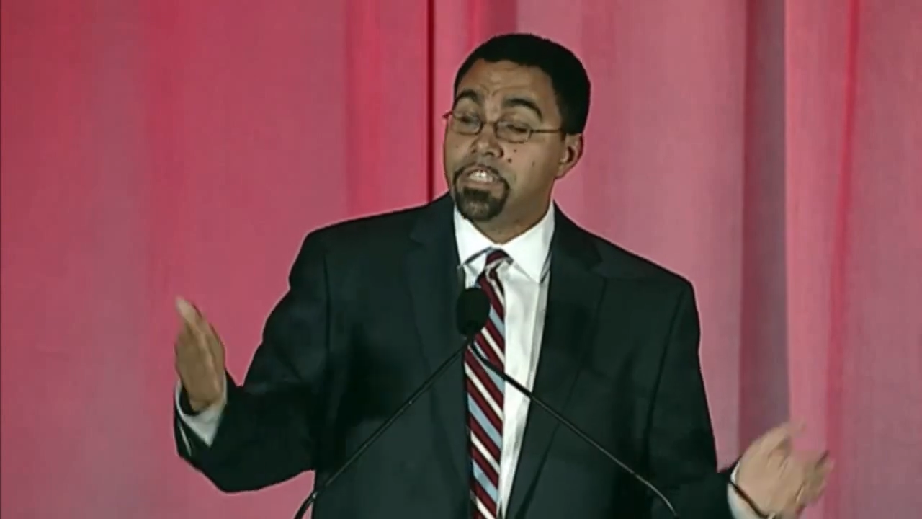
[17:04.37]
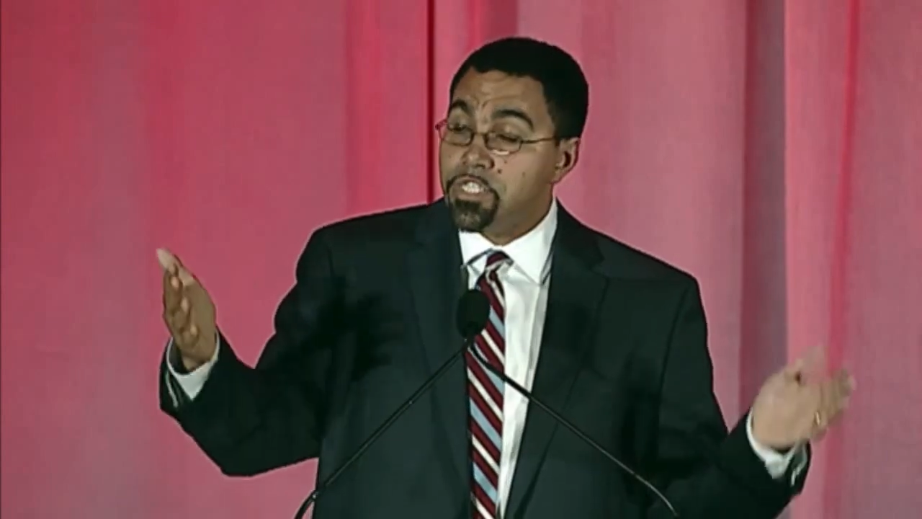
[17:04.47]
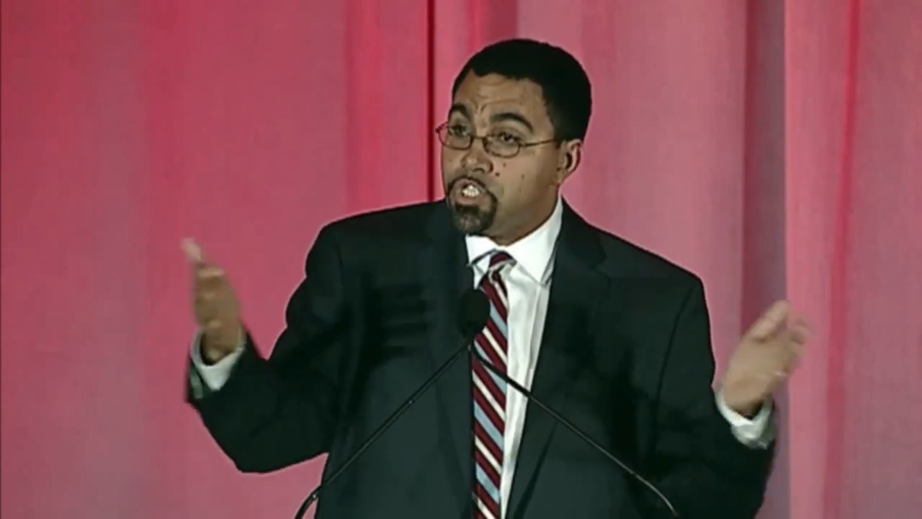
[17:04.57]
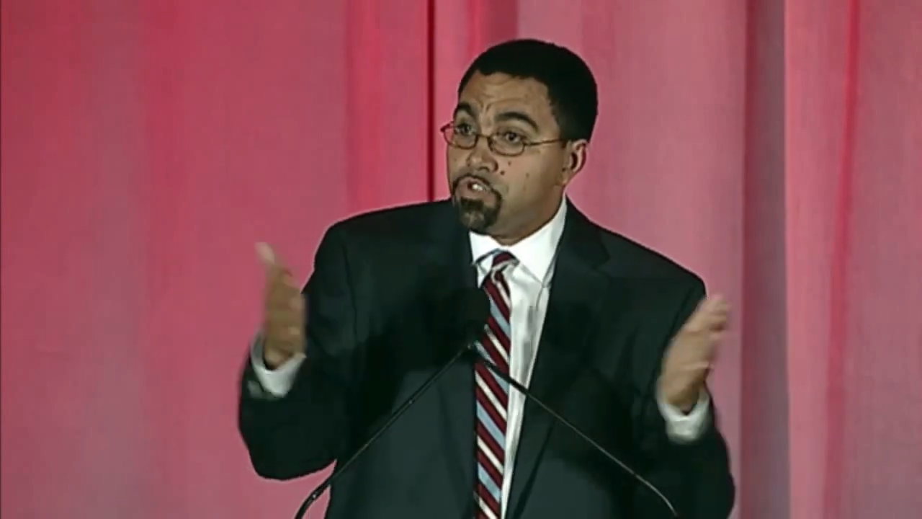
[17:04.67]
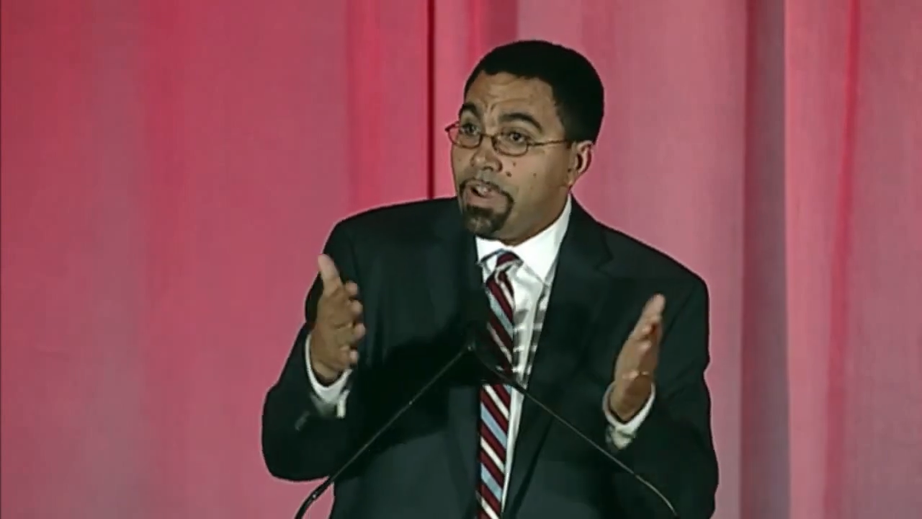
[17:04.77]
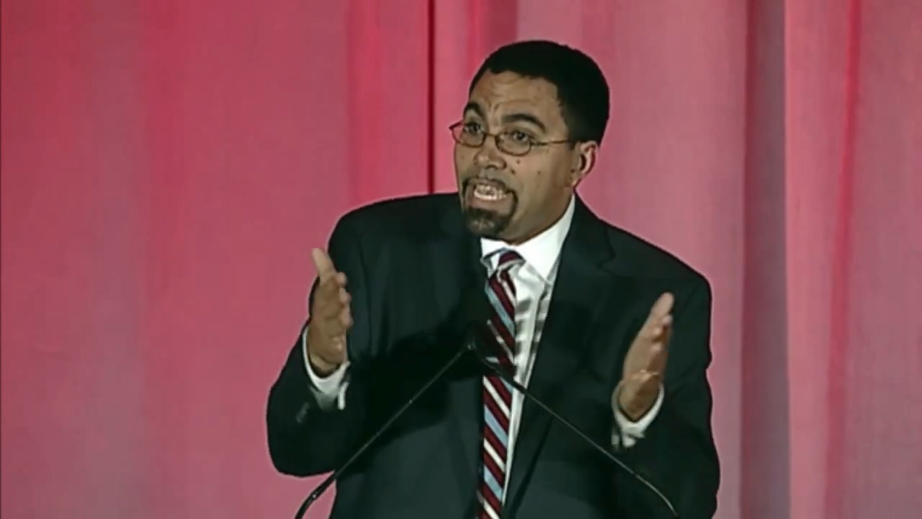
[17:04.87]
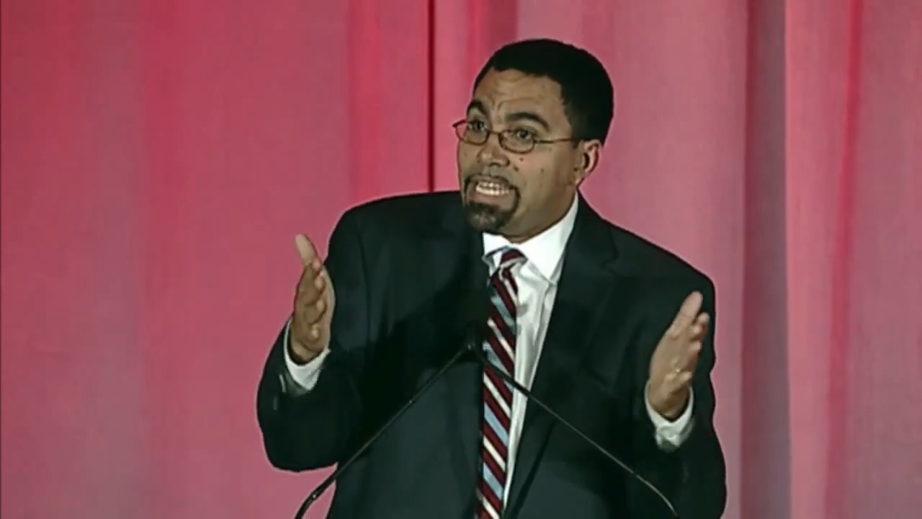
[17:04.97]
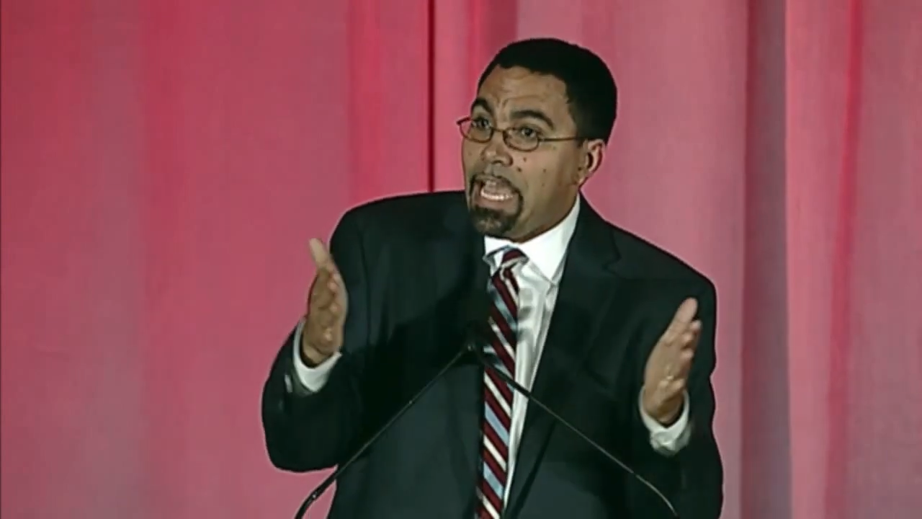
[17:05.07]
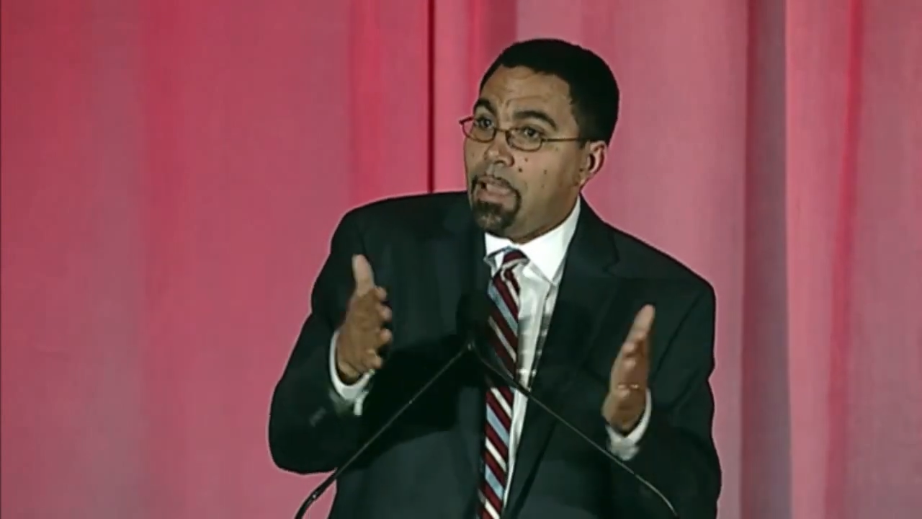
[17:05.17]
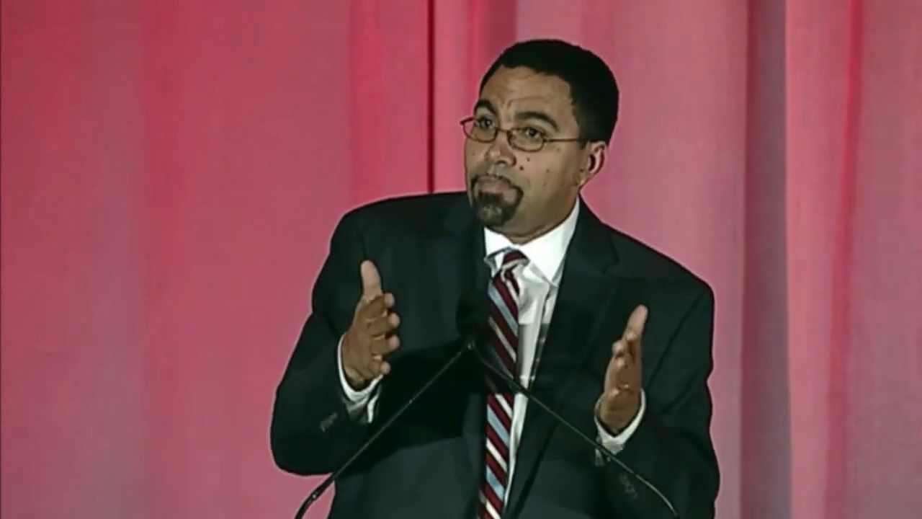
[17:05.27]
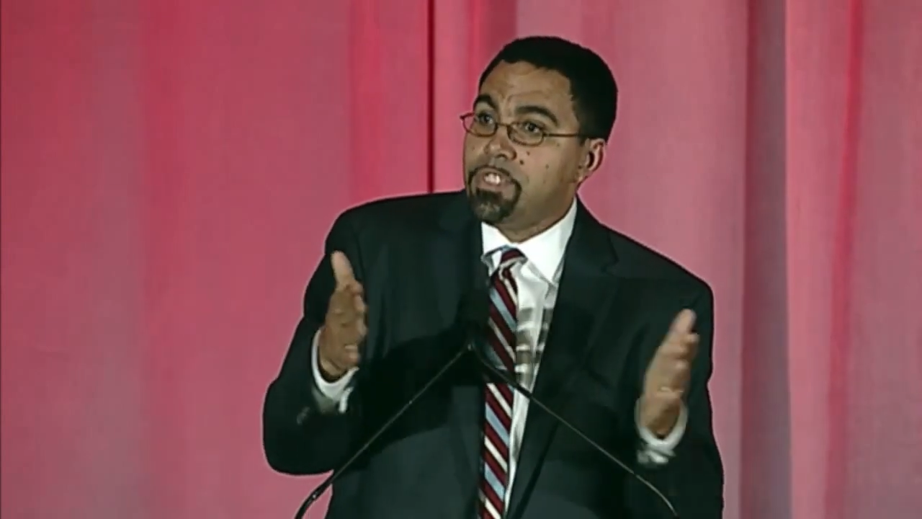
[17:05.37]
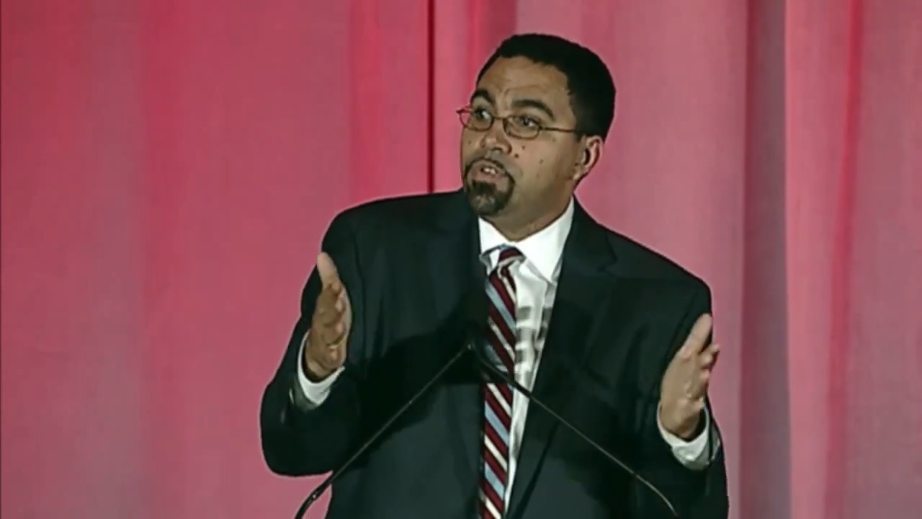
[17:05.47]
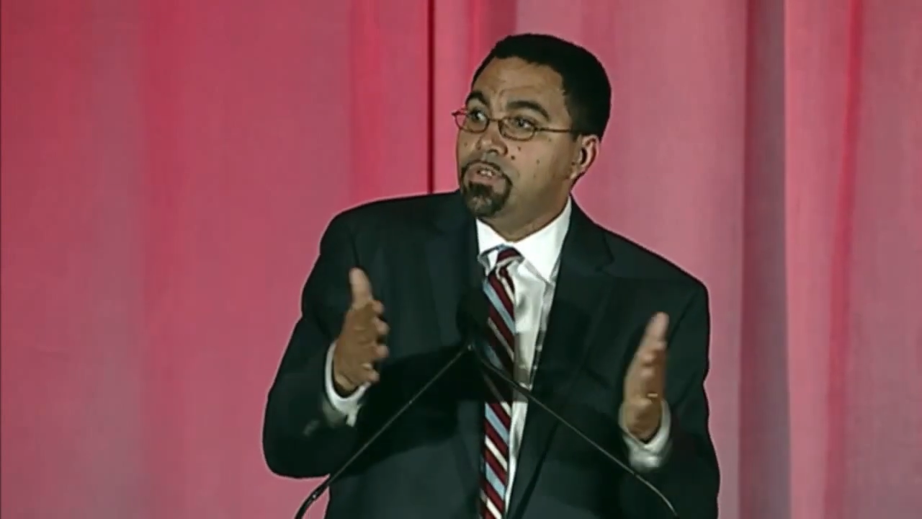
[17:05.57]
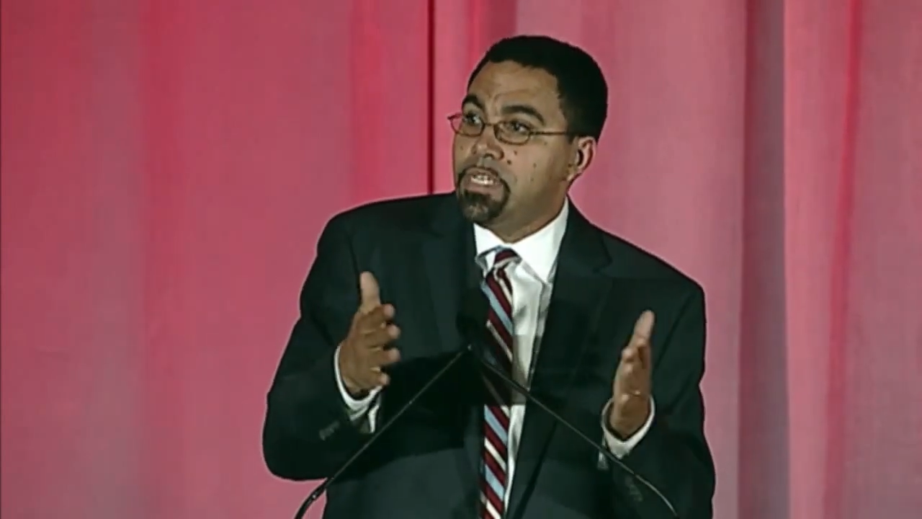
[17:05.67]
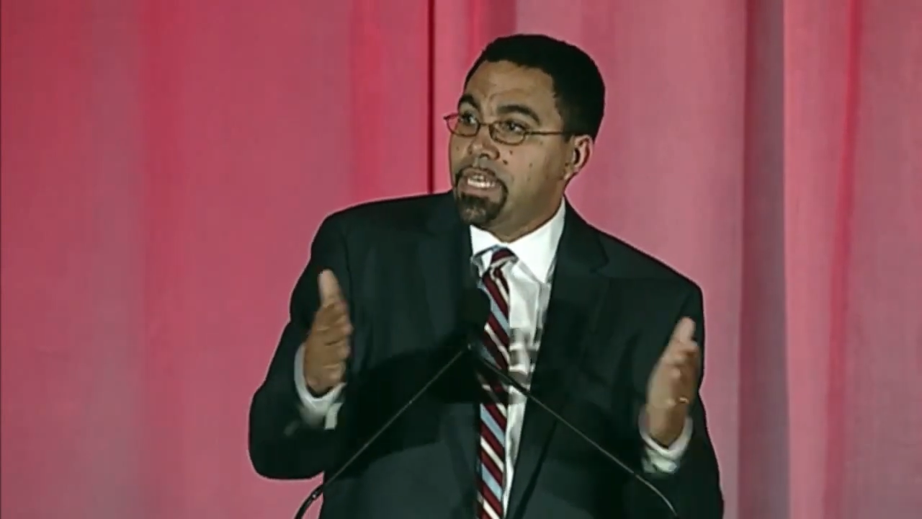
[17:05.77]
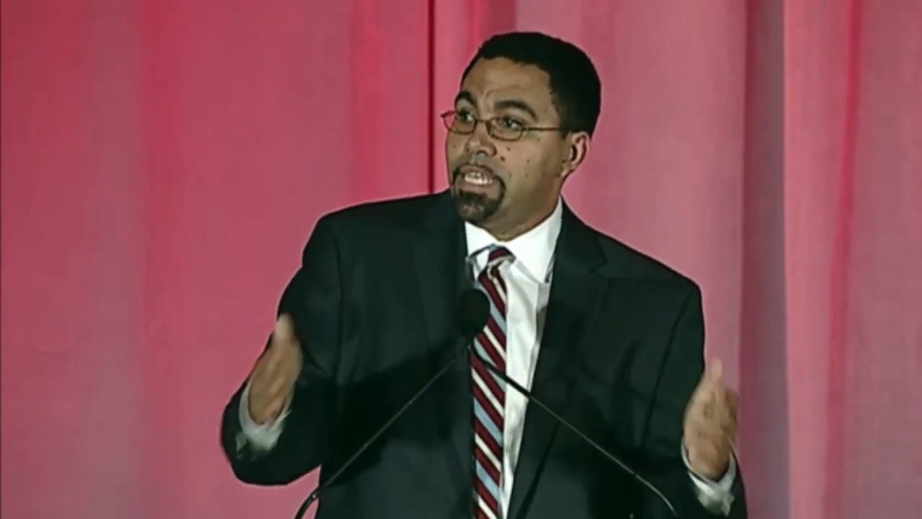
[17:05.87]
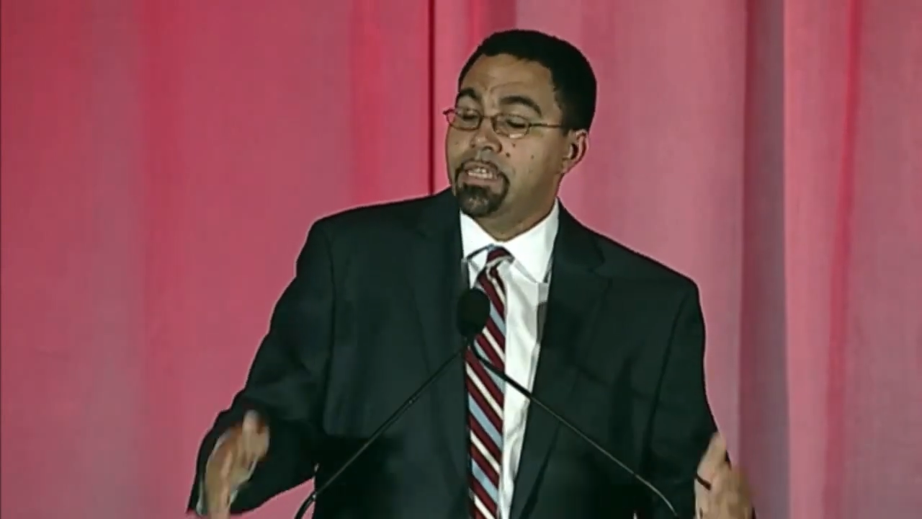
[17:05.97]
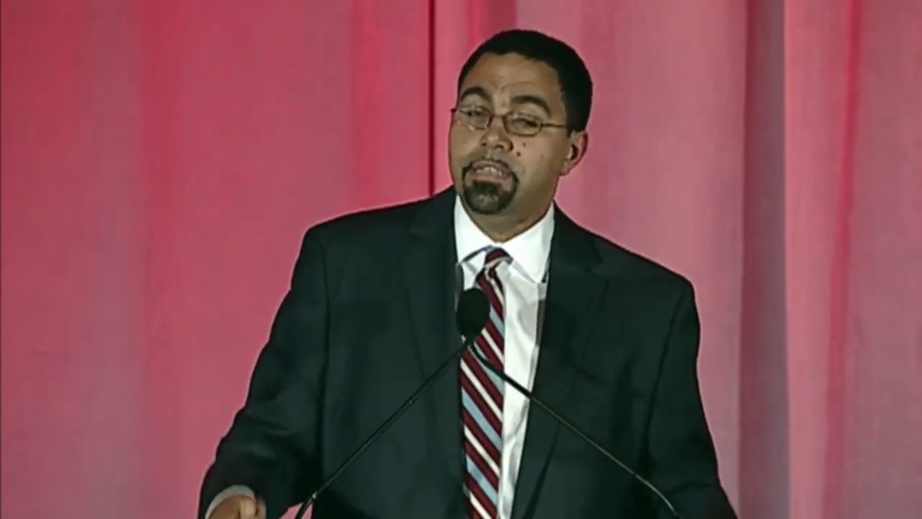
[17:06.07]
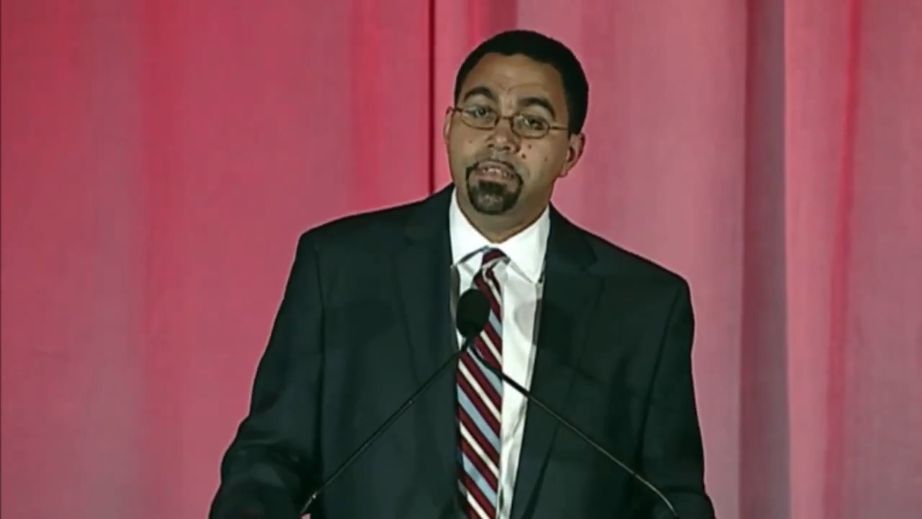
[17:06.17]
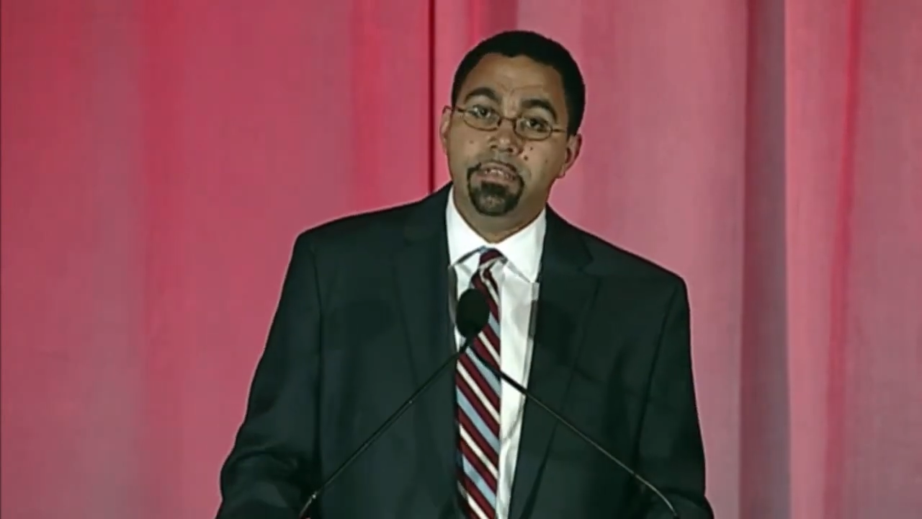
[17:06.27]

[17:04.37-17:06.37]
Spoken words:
still constrain opportunity,